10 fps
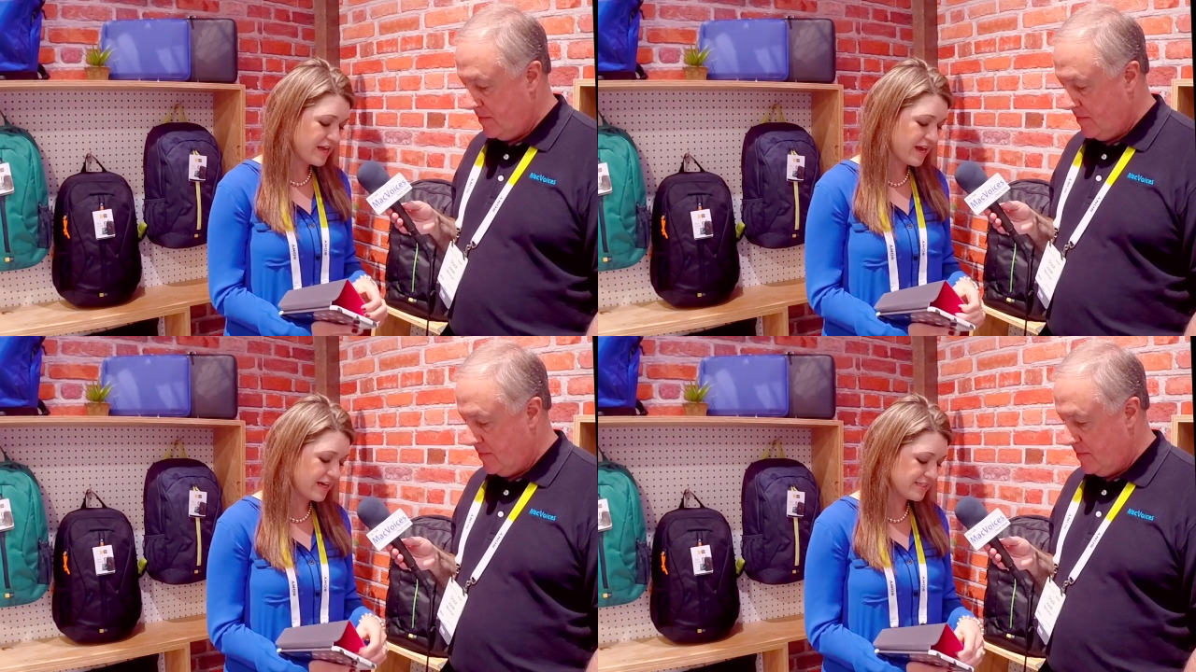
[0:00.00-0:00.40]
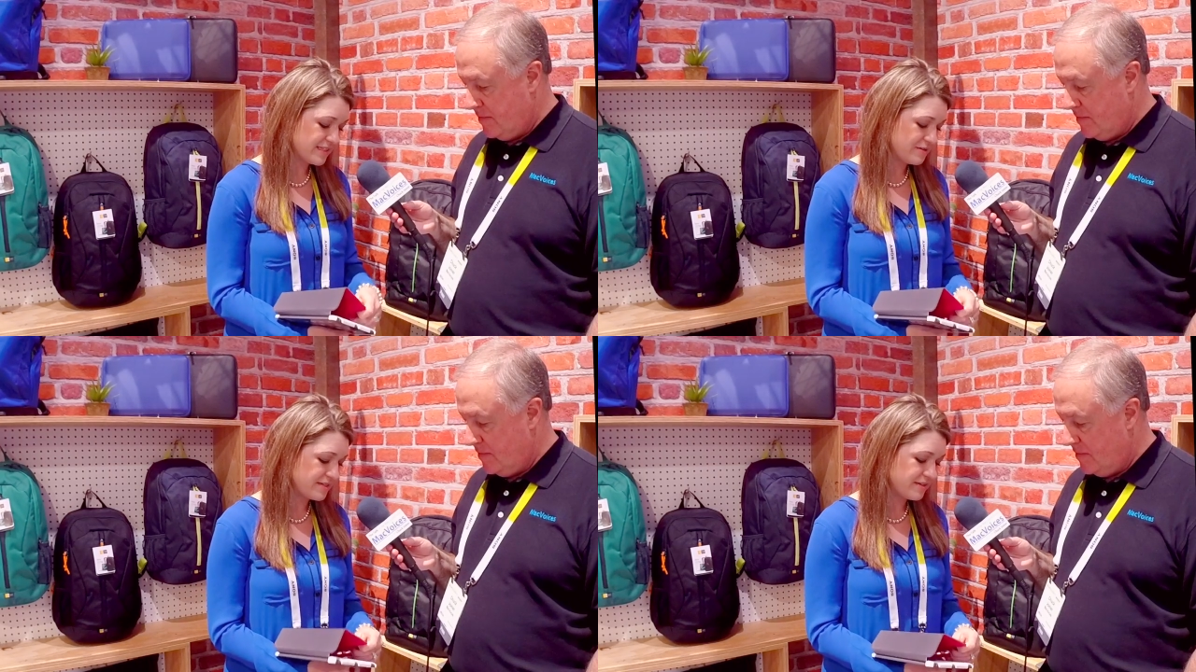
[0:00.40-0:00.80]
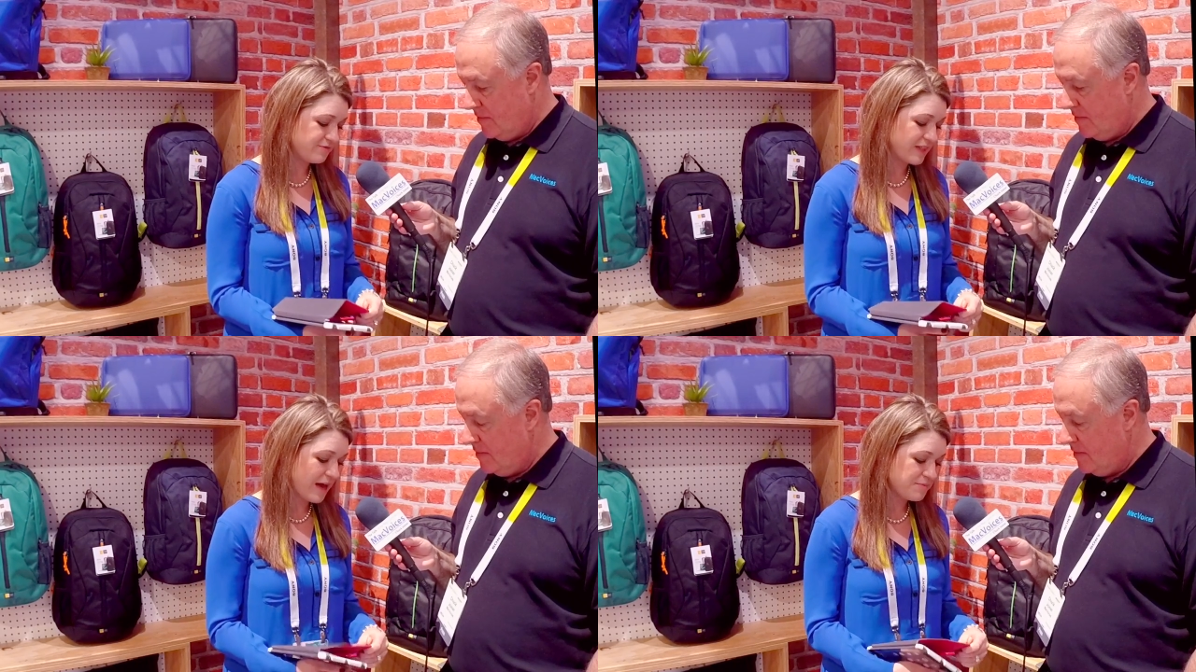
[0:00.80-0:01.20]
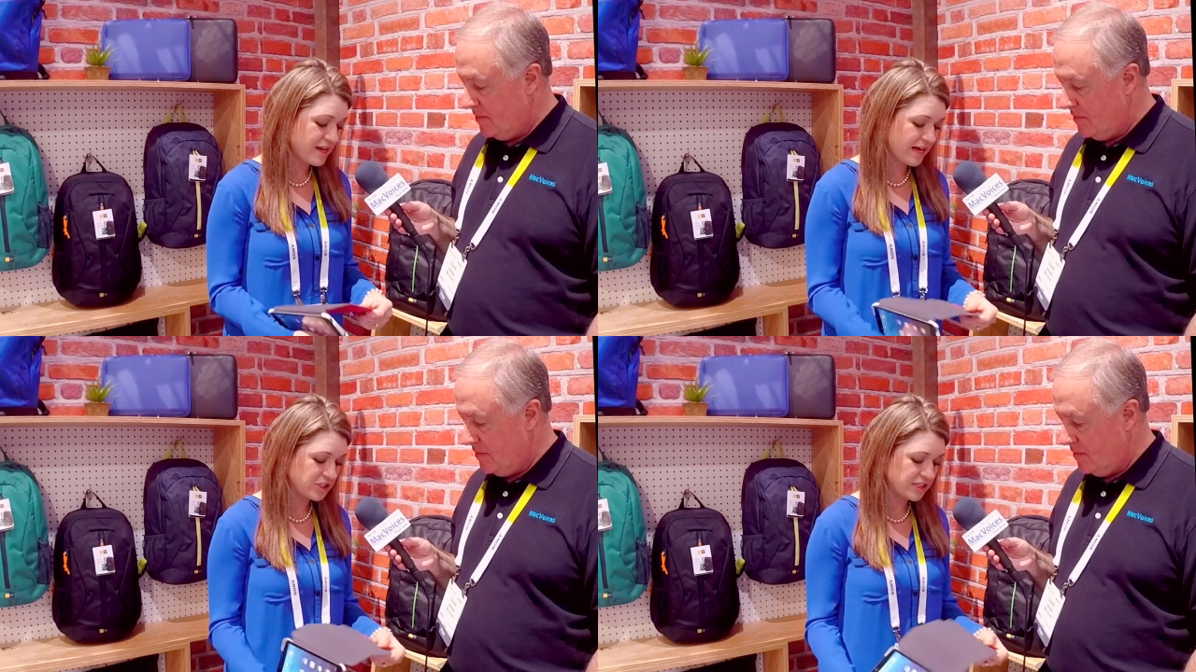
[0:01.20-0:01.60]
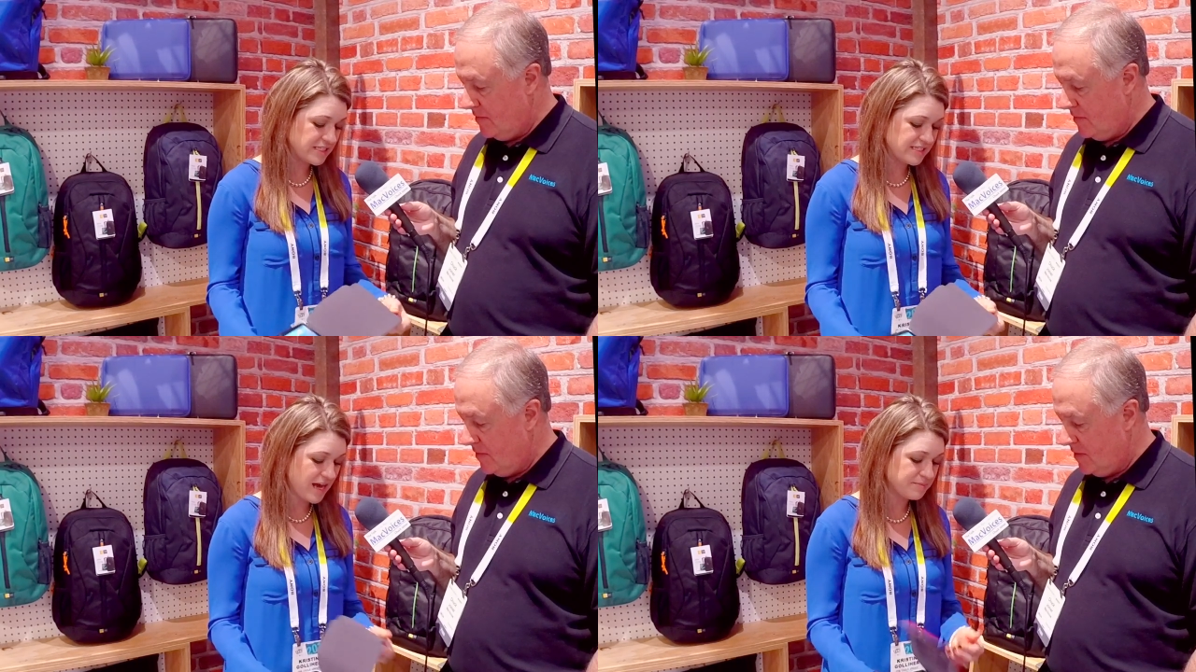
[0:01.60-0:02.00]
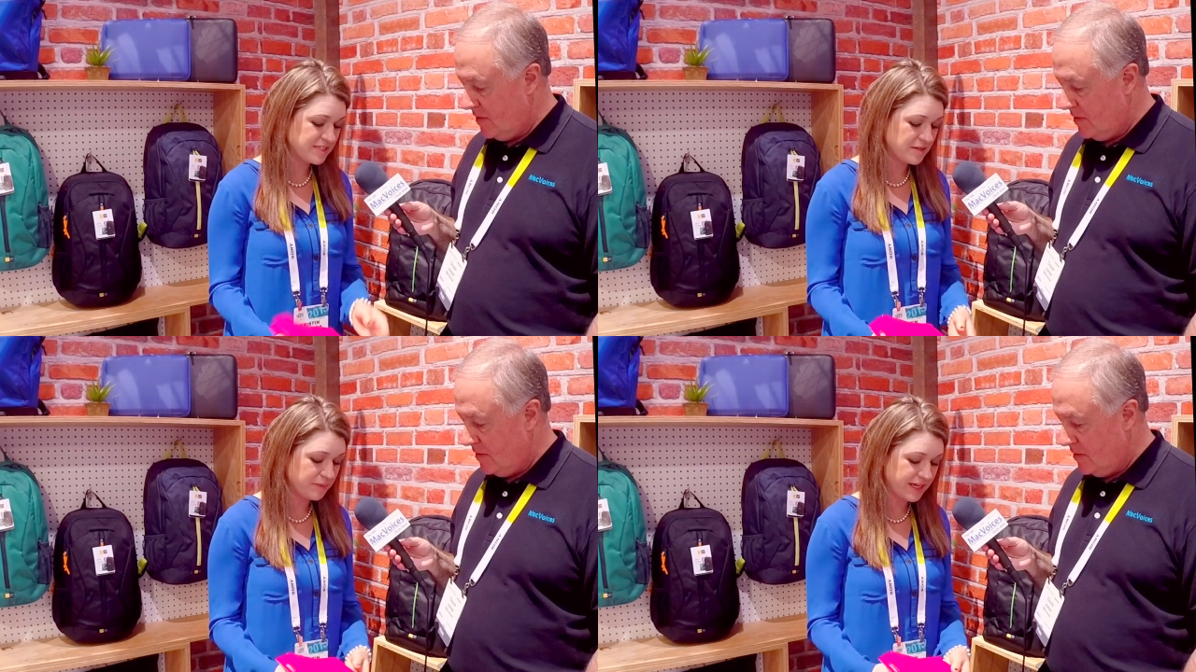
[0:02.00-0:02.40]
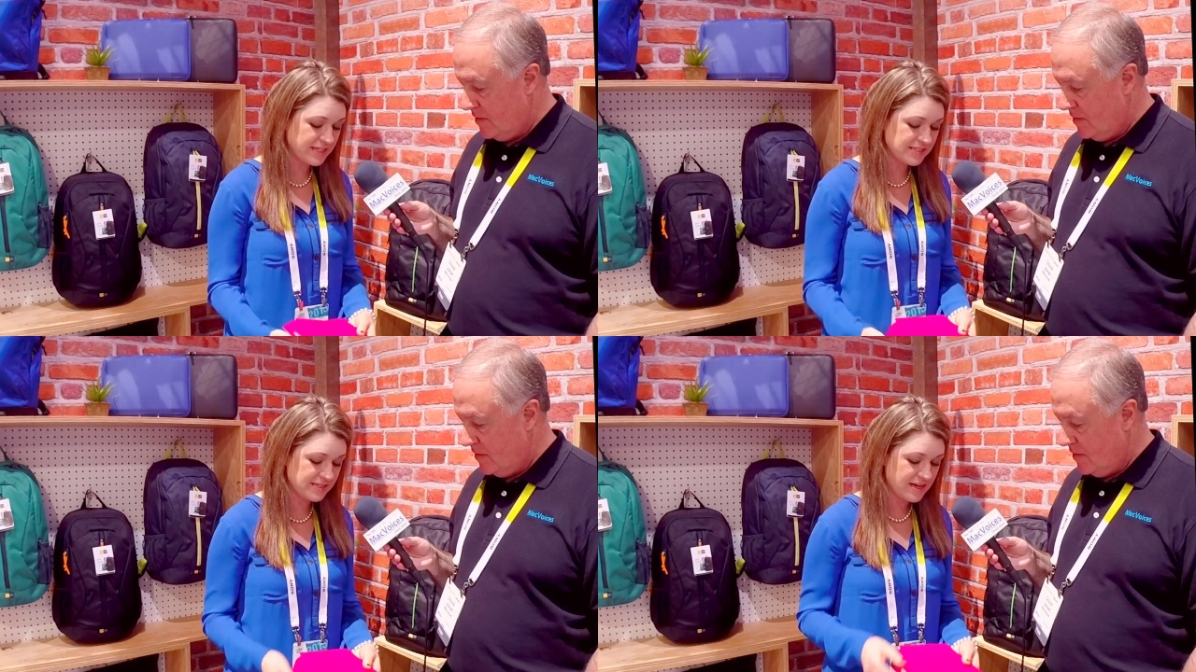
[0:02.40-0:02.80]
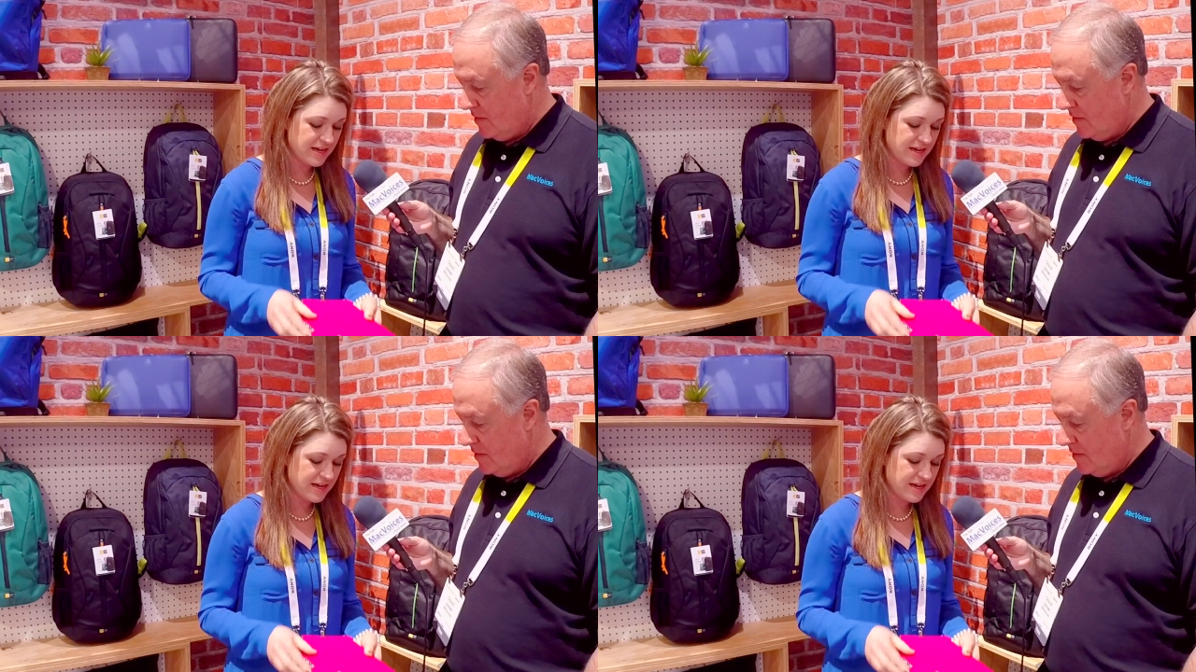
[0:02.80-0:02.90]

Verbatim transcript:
Speaker 1: it has the flap that actually snaps into place.